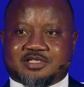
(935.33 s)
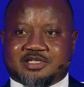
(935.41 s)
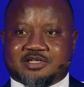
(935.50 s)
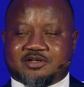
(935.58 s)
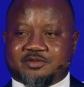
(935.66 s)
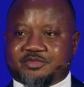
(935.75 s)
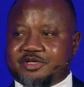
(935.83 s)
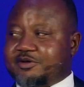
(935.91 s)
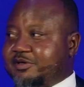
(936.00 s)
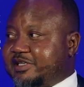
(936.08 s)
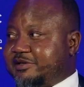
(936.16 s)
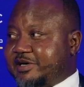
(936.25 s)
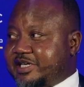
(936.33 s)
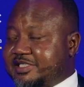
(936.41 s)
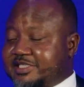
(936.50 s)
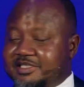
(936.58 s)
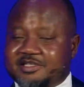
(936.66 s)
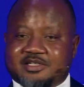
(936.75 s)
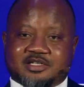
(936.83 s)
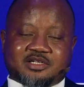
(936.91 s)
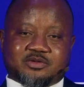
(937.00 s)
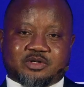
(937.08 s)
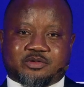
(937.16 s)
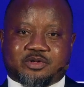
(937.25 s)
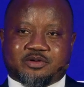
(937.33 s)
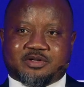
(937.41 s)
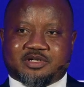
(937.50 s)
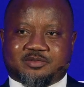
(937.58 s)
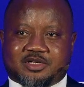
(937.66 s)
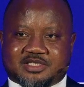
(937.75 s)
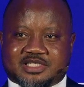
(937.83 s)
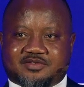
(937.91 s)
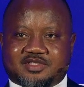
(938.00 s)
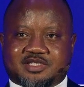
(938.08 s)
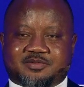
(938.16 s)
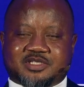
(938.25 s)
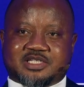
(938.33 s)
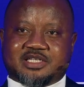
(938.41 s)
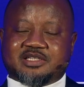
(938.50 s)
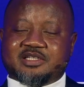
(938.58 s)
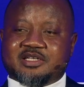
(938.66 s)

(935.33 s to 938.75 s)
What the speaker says: in a company called Arise, where we own about 70%.